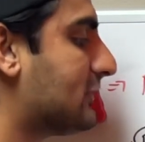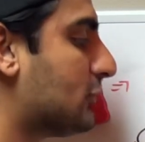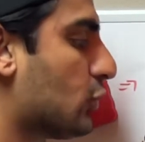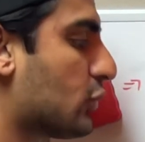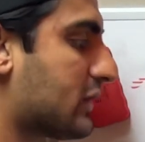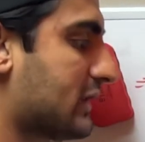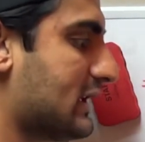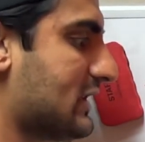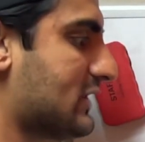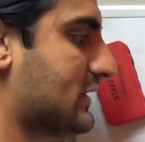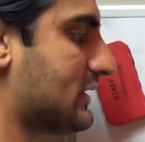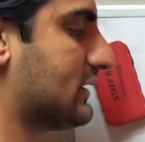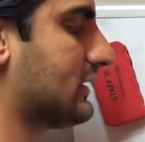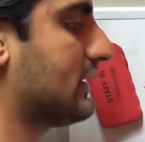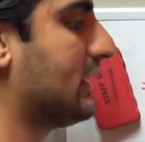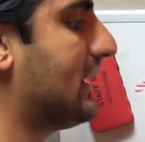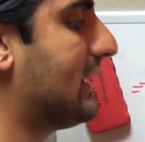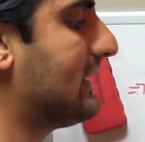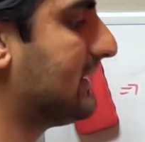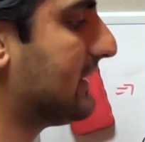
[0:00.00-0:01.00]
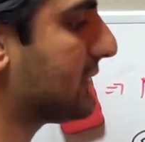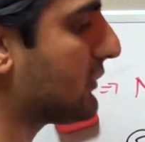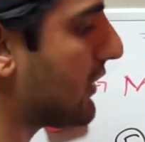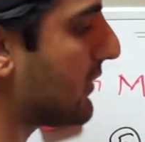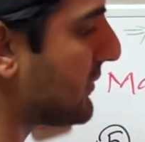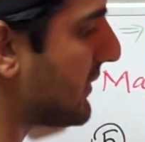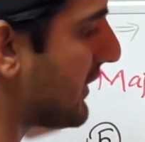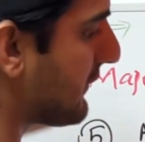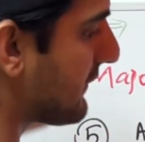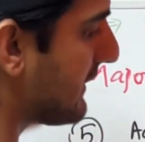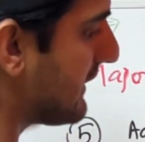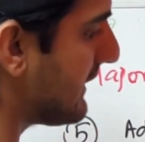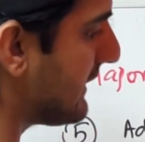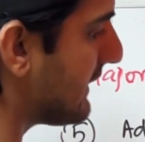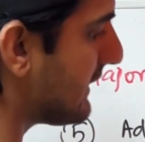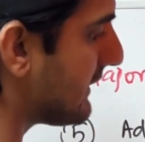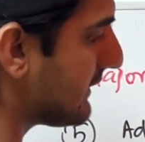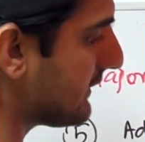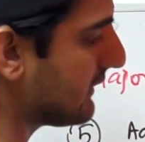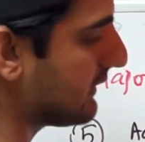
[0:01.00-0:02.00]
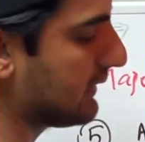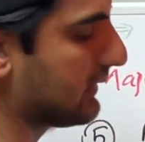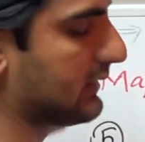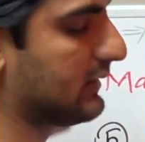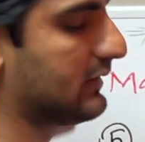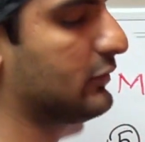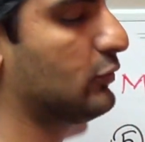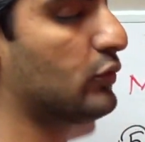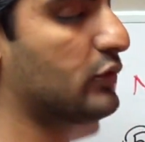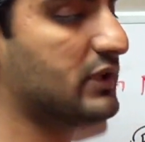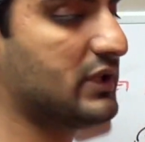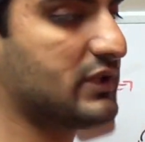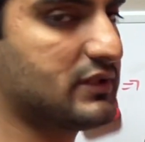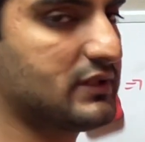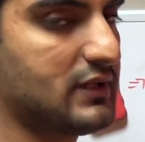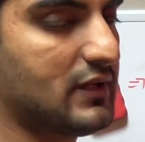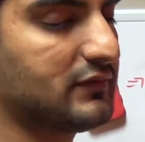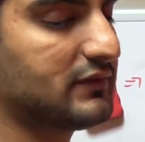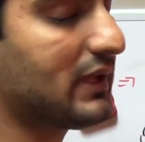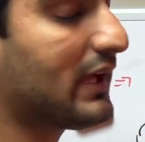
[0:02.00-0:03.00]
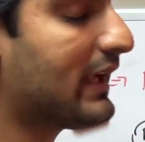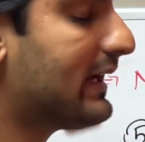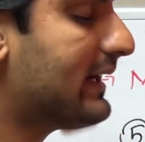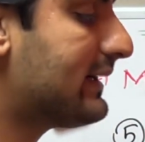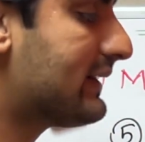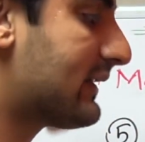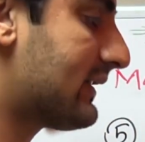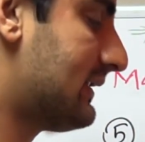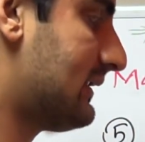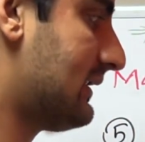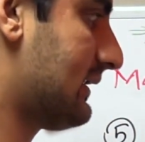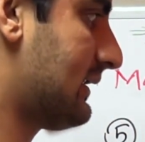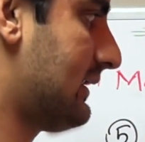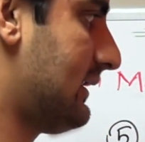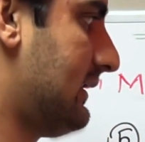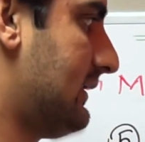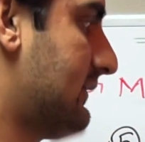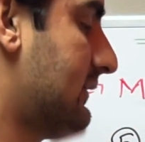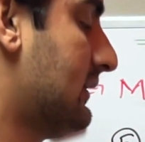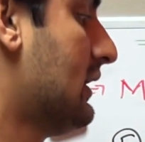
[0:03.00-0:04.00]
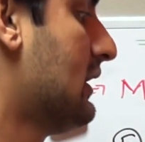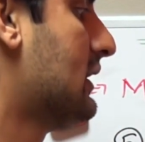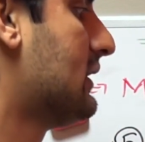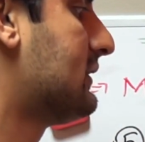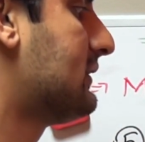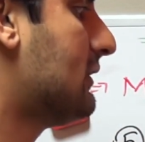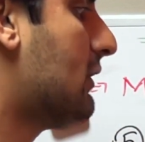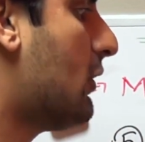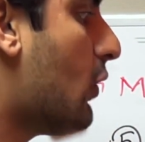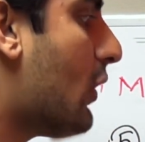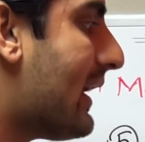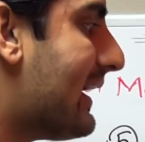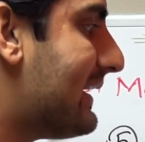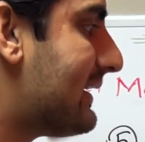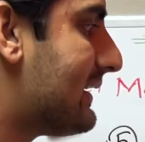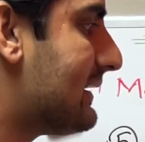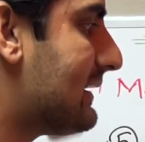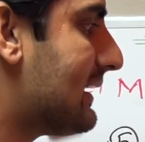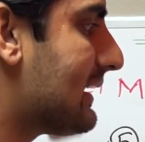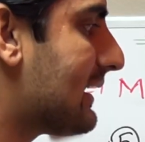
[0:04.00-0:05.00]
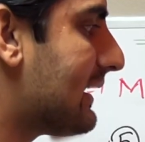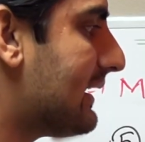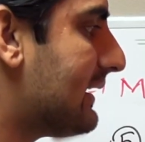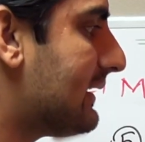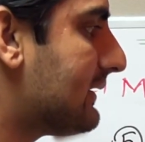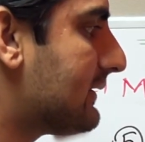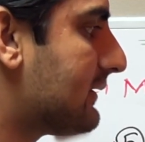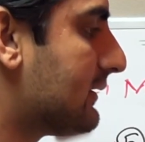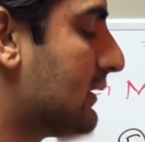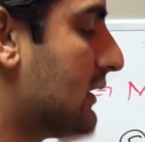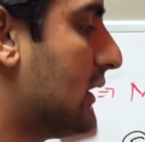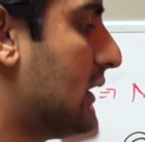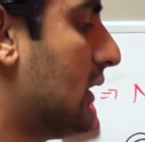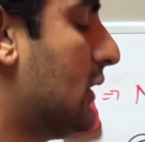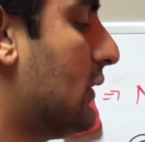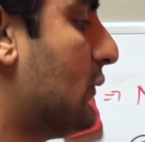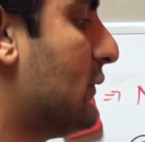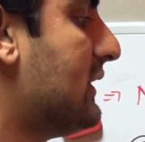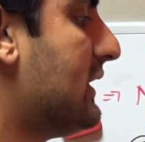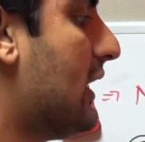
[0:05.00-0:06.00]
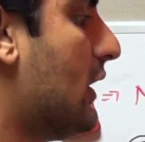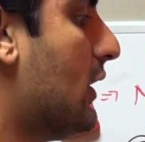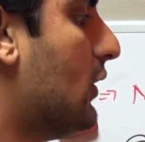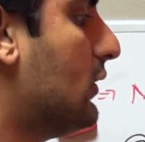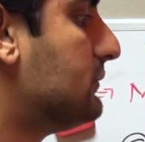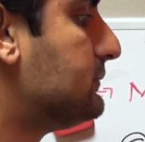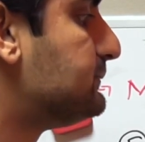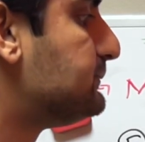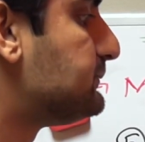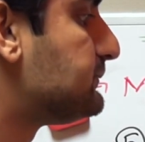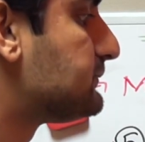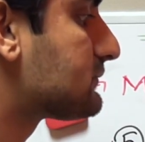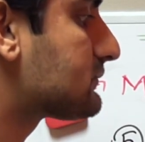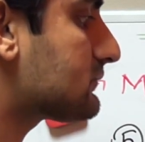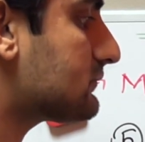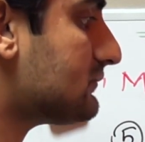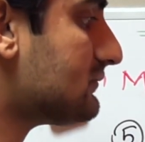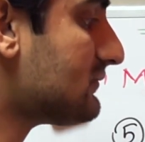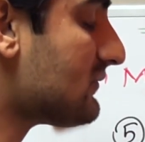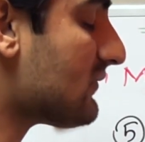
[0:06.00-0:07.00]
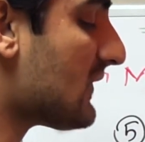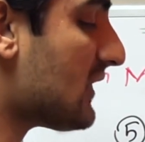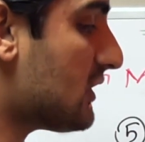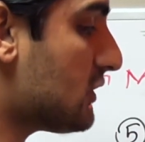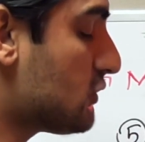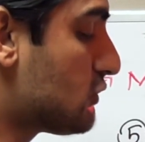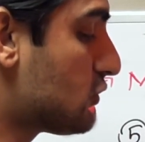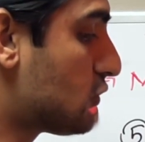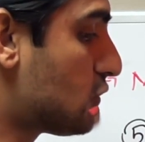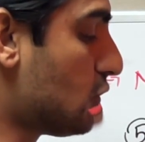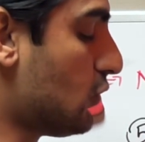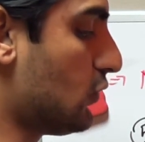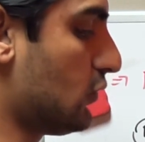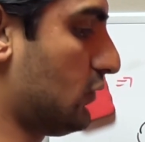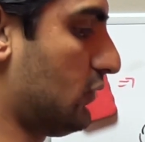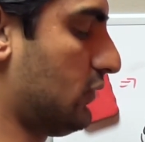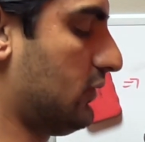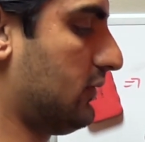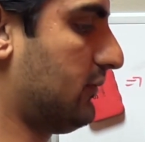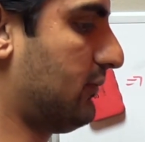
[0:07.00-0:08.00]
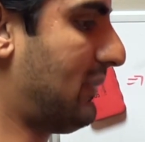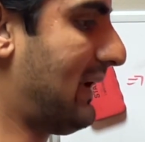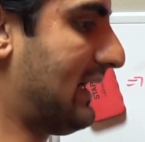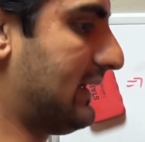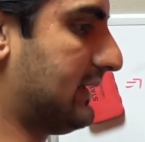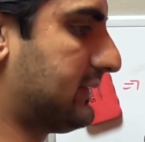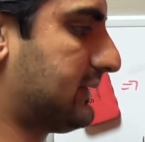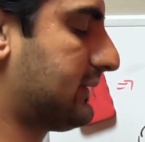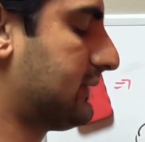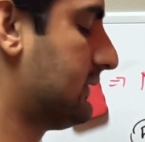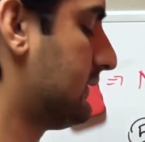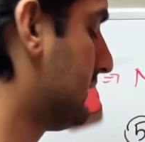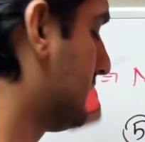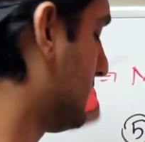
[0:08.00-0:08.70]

location and the top of kidney here is location of the adrenal gland. Now adrenal glands we have two parts,